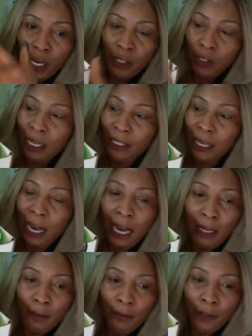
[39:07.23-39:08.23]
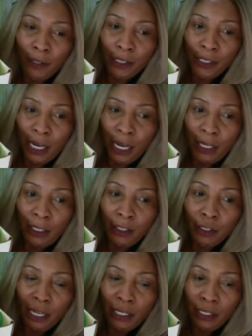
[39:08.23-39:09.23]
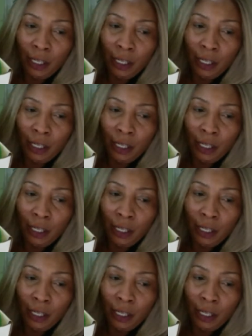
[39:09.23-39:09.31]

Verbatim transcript: you get the aloe oh, vera gel, you get the